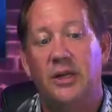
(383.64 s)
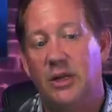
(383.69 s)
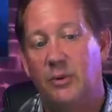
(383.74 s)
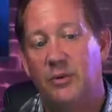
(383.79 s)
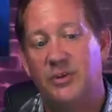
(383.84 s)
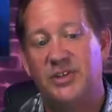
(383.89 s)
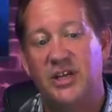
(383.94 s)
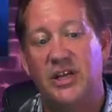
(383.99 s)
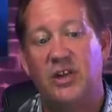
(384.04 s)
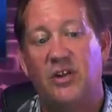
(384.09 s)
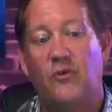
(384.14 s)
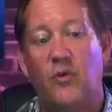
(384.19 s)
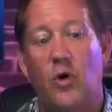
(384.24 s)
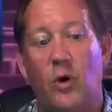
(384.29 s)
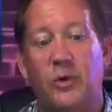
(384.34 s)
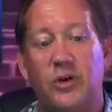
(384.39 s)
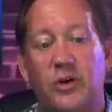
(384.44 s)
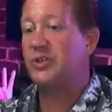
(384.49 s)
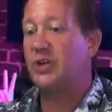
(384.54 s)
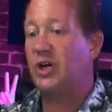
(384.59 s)
that will see the
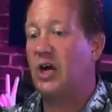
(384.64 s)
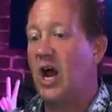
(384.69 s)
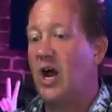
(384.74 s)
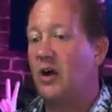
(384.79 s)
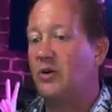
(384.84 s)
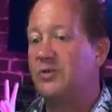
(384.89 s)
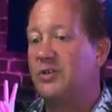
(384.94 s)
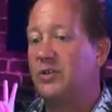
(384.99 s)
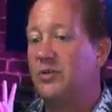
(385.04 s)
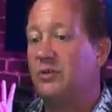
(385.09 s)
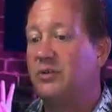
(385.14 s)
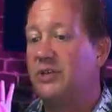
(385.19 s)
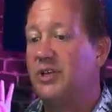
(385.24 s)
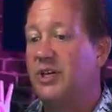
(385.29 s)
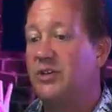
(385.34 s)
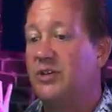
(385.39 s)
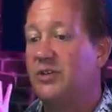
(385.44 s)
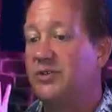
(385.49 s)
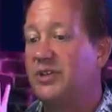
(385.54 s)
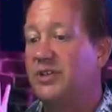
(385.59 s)
former Chicago school
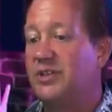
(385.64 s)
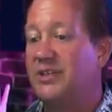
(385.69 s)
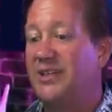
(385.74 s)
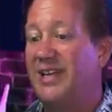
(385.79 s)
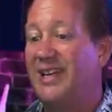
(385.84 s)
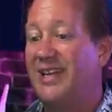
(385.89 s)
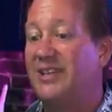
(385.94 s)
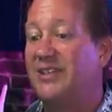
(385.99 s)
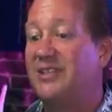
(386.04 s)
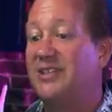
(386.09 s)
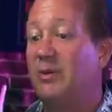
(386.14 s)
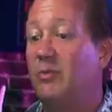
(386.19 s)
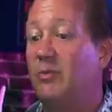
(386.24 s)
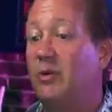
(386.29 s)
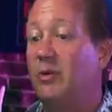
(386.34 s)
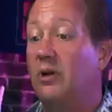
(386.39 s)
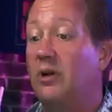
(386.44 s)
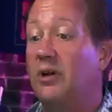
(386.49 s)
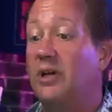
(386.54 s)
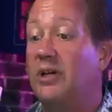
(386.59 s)
teacher succeed a
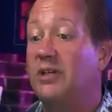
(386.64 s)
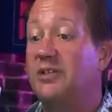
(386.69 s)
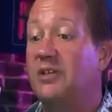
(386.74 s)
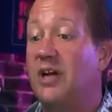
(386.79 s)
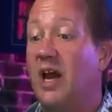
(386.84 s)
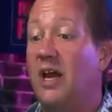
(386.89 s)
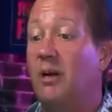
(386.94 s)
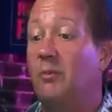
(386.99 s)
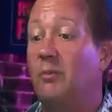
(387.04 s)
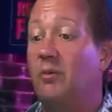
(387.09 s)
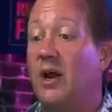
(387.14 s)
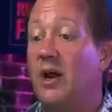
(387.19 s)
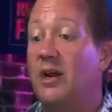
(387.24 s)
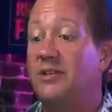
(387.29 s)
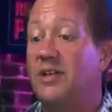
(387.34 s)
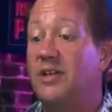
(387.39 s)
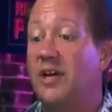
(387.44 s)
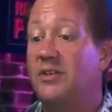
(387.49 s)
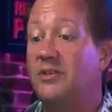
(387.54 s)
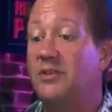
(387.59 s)
similarly assigned
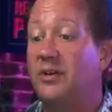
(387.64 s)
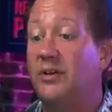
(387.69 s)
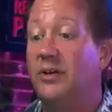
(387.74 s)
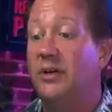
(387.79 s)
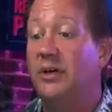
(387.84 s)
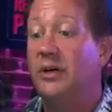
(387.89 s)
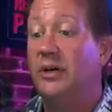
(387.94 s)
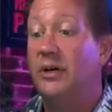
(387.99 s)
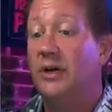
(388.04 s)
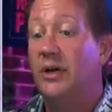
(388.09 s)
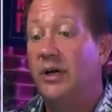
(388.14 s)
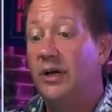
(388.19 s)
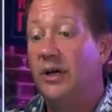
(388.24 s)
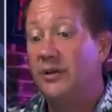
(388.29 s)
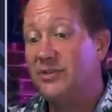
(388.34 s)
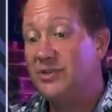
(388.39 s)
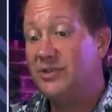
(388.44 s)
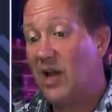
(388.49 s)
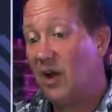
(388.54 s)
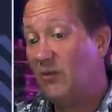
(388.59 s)
predecessor,
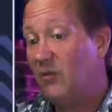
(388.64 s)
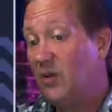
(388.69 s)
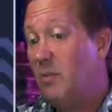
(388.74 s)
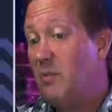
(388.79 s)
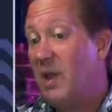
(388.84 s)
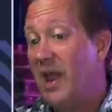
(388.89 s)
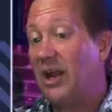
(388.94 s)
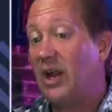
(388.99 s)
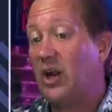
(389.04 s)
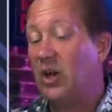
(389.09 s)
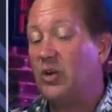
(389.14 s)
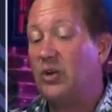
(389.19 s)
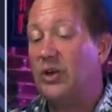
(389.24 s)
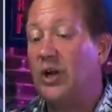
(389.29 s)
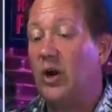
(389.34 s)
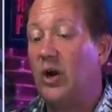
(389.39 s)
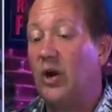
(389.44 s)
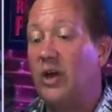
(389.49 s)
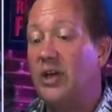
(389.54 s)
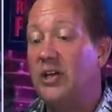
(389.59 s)
Duffy made it
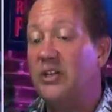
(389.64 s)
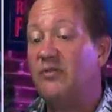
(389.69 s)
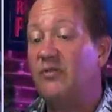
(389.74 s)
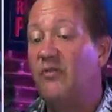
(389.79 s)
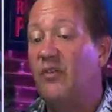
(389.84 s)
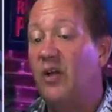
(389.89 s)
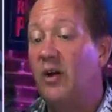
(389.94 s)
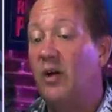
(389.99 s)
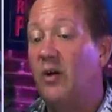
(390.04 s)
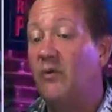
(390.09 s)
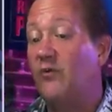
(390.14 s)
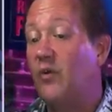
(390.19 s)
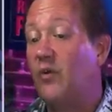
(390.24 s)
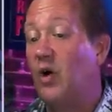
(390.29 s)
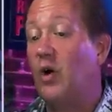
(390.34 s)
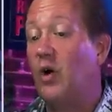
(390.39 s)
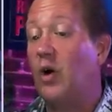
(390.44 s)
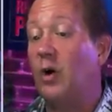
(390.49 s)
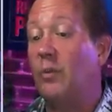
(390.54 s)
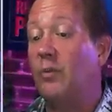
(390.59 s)
clear his
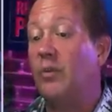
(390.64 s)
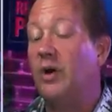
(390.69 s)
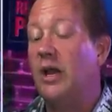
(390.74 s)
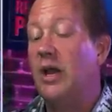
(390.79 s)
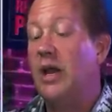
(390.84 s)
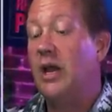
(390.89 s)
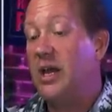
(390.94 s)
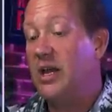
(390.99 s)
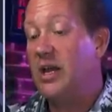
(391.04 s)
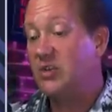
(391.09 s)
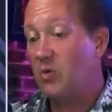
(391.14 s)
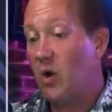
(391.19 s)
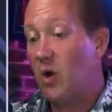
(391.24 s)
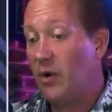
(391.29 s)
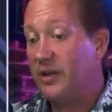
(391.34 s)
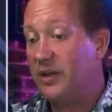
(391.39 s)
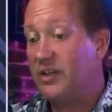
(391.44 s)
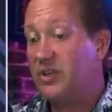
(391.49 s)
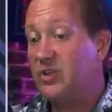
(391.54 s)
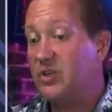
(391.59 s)
firm is
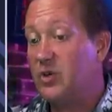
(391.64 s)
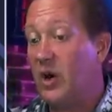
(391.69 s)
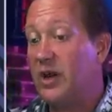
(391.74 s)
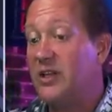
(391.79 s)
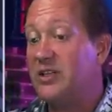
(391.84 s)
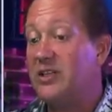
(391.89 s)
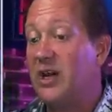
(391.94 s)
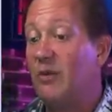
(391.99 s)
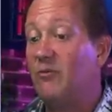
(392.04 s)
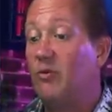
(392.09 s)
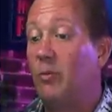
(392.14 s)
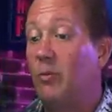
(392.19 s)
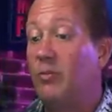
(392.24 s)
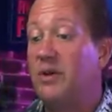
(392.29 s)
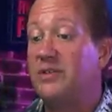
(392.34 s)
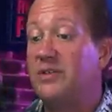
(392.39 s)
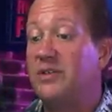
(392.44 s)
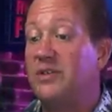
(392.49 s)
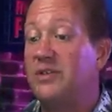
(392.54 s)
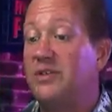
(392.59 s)
willing to join several
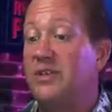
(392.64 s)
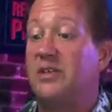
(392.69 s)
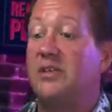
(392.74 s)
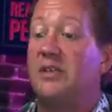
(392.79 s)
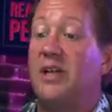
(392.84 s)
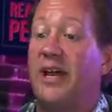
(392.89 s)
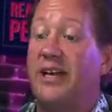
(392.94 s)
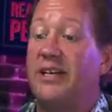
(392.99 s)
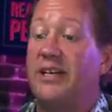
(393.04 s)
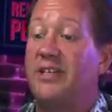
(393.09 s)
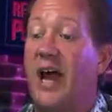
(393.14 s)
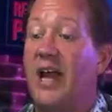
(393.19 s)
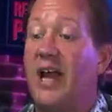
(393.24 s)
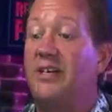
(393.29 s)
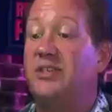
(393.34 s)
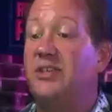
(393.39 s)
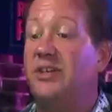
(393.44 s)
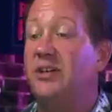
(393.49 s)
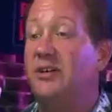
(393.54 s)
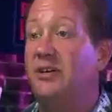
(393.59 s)
businesses like
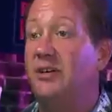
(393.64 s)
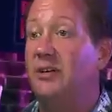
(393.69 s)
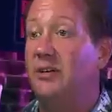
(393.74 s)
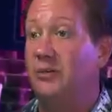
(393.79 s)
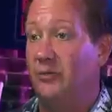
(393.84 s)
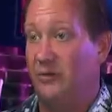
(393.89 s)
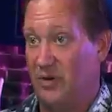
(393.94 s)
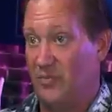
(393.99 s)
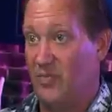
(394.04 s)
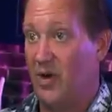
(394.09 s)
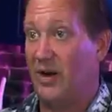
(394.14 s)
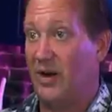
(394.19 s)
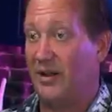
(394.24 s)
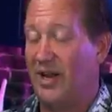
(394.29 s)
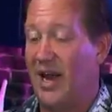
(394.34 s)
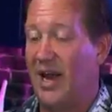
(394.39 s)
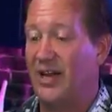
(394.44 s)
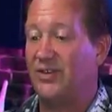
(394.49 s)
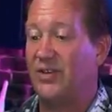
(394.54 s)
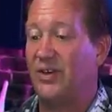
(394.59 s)
Tyson, we
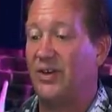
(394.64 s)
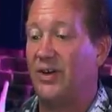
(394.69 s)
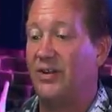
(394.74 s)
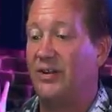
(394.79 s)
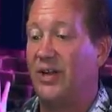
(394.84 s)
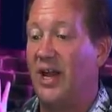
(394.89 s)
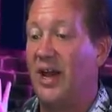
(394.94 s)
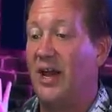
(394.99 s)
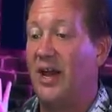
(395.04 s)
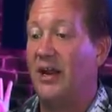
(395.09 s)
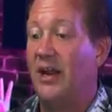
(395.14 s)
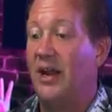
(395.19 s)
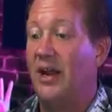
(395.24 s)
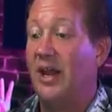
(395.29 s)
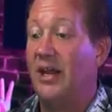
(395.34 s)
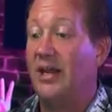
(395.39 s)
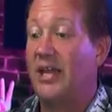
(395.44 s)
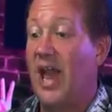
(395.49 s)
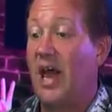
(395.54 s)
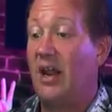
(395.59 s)
podcasted on that,
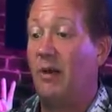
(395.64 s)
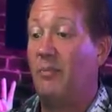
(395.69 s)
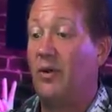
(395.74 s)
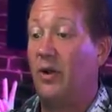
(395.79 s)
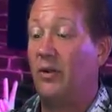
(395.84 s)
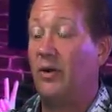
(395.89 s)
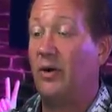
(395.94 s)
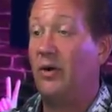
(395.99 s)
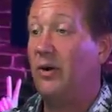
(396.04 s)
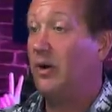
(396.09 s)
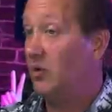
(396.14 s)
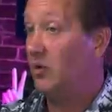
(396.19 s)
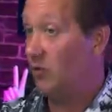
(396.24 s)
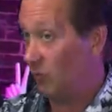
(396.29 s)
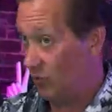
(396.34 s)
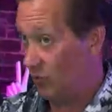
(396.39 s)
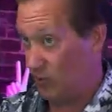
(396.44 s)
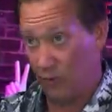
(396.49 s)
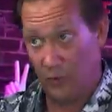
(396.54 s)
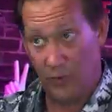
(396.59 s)
Caterpillar,
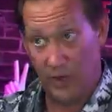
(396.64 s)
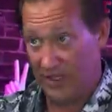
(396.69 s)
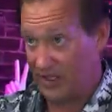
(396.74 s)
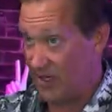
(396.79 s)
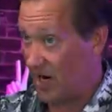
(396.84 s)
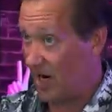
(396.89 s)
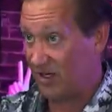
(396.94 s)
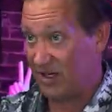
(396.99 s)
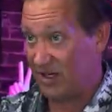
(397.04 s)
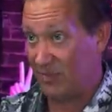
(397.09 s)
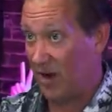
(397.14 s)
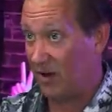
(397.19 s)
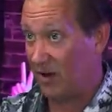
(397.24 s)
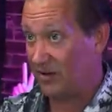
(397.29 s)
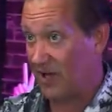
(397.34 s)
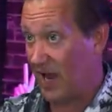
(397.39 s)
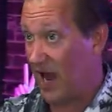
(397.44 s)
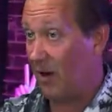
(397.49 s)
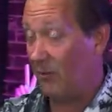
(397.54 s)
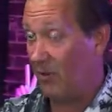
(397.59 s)
we talked
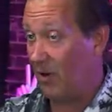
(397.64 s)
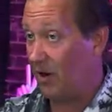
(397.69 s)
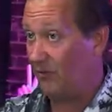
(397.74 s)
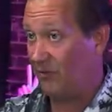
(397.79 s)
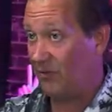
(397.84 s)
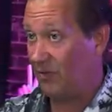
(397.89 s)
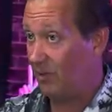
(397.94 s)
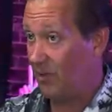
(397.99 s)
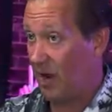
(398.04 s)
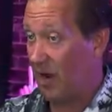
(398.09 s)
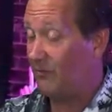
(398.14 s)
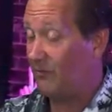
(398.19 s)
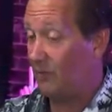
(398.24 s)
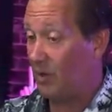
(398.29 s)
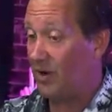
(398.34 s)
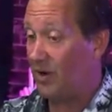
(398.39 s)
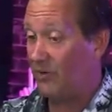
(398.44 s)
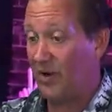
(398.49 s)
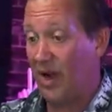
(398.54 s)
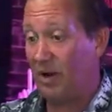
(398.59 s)
about that one for about
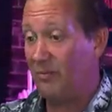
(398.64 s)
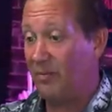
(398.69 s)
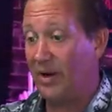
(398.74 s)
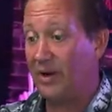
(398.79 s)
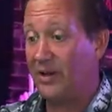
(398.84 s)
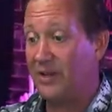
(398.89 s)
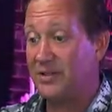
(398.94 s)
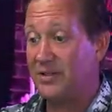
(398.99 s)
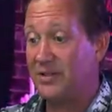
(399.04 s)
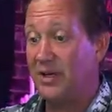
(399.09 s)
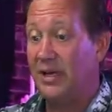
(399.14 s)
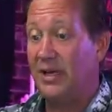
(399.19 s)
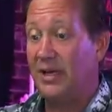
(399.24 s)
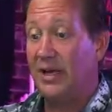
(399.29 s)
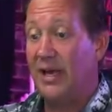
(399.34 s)
45 minutes,